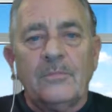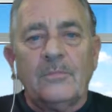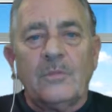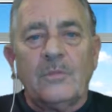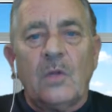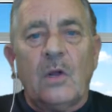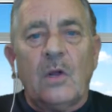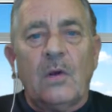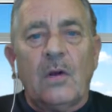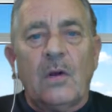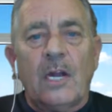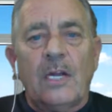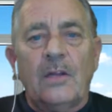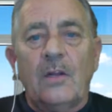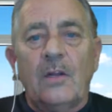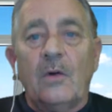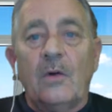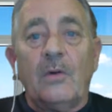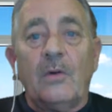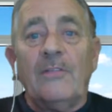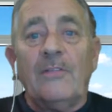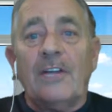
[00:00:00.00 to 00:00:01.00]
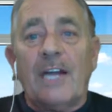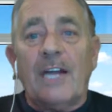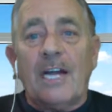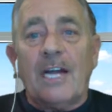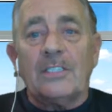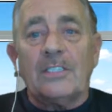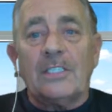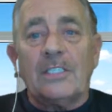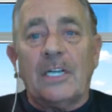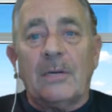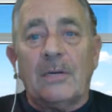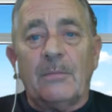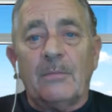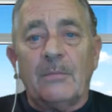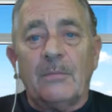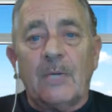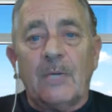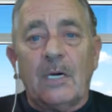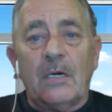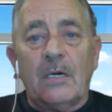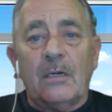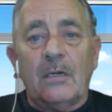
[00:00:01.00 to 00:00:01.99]
all right? Don't even ask them.
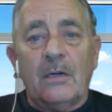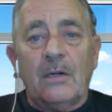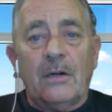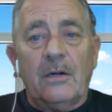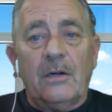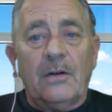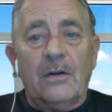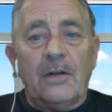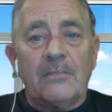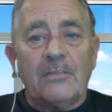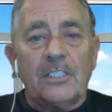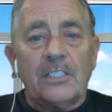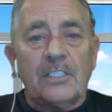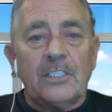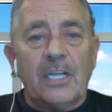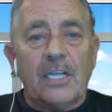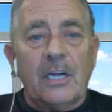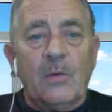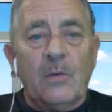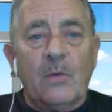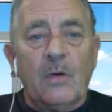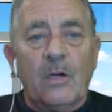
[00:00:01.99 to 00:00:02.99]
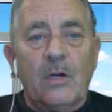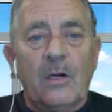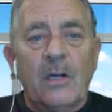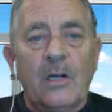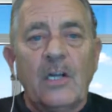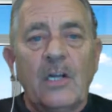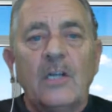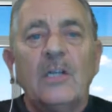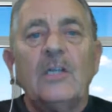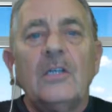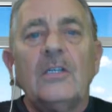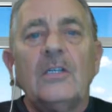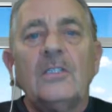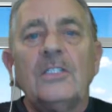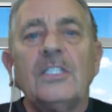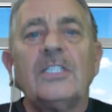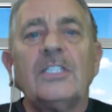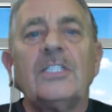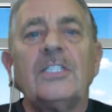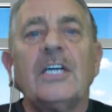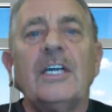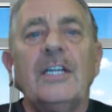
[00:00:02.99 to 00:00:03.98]
You don't have to say a word.
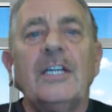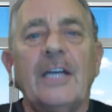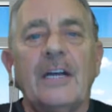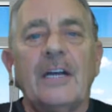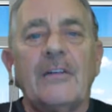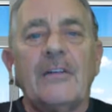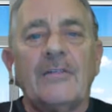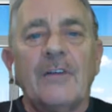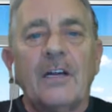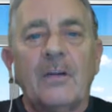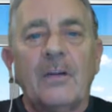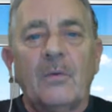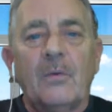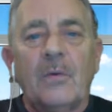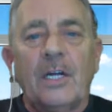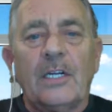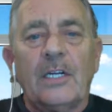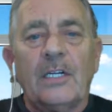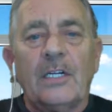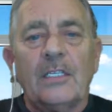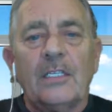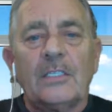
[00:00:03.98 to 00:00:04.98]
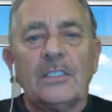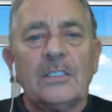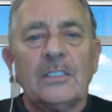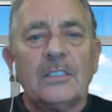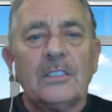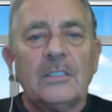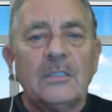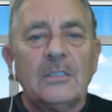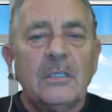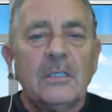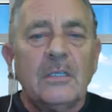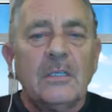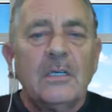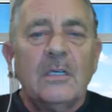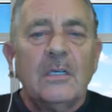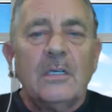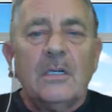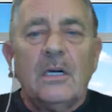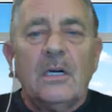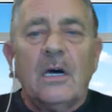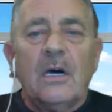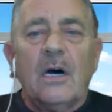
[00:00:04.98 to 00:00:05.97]
Just identify the weakness
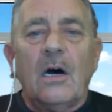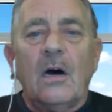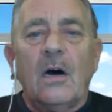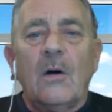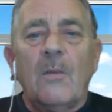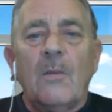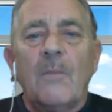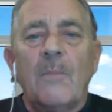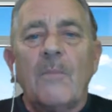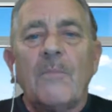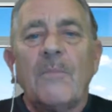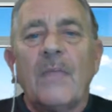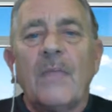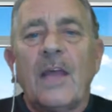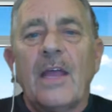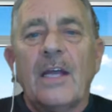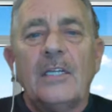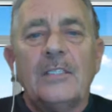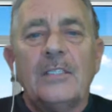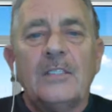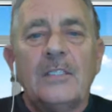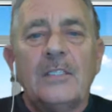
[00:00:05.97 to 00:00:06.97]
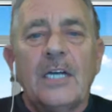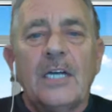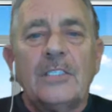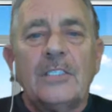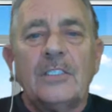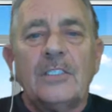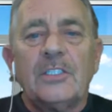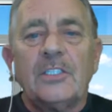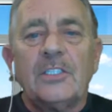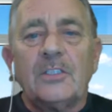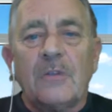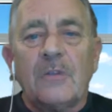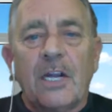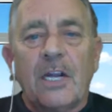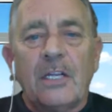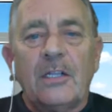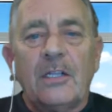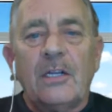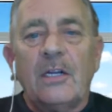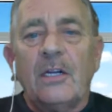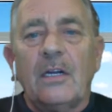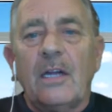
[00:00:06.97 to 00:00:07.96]
and
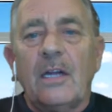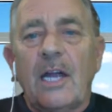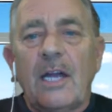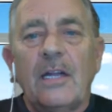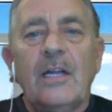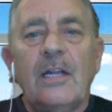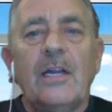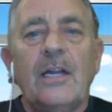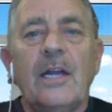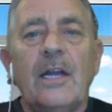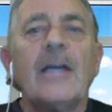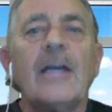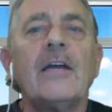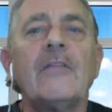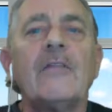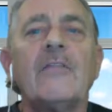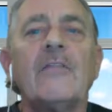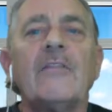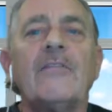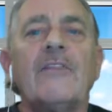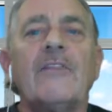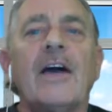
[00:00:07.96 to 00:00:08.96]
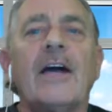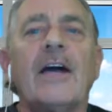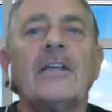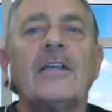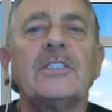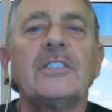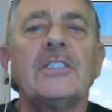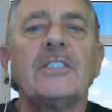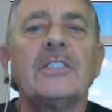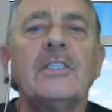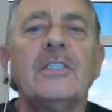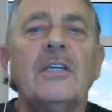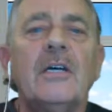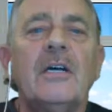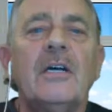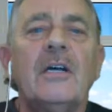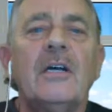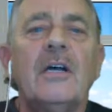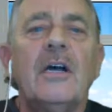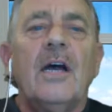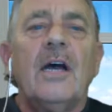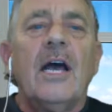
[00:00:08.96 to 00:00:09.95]
strengthen any negative effects
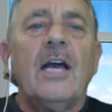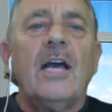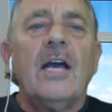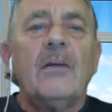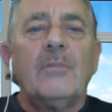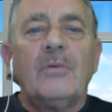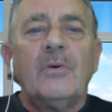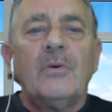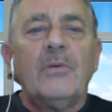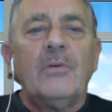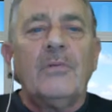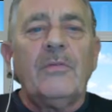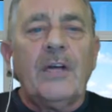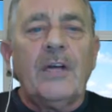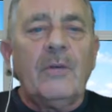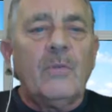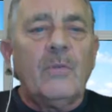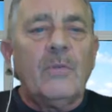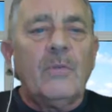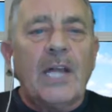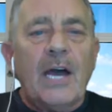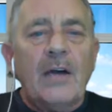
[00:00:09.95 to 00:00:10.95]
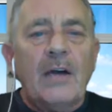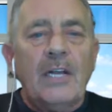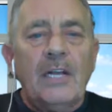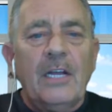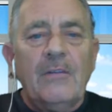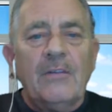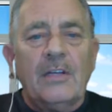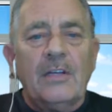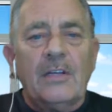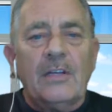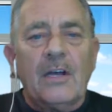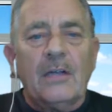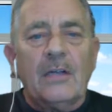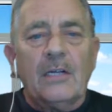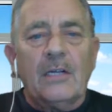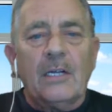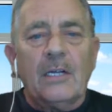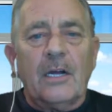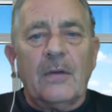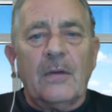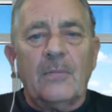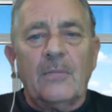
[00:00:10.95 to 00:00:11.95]
and improve them without even telling
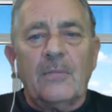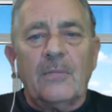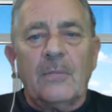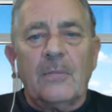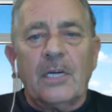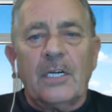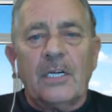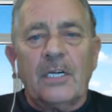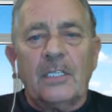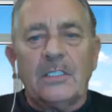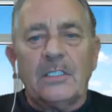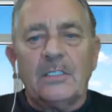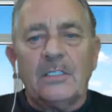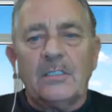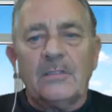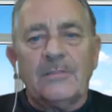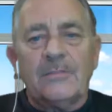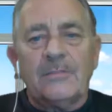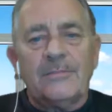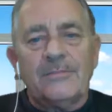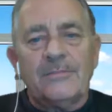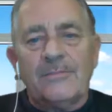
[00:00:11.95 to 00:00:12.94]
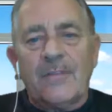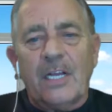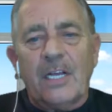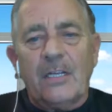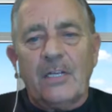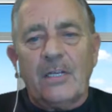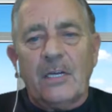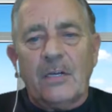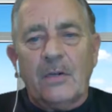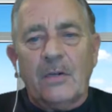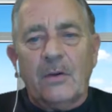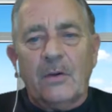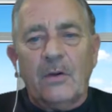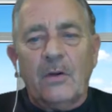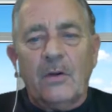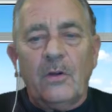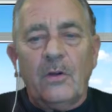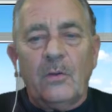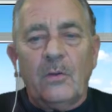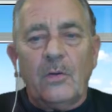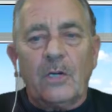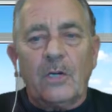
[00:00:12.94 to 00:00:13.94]
them, because they tell you
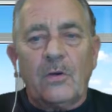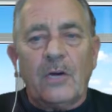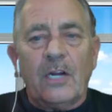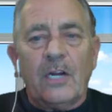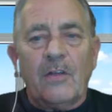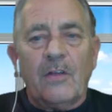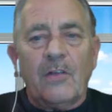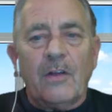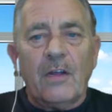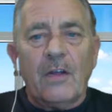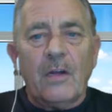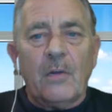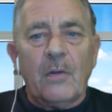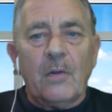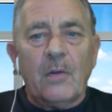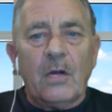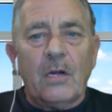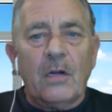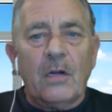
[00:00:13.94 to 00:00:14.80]
you were crazy anyway.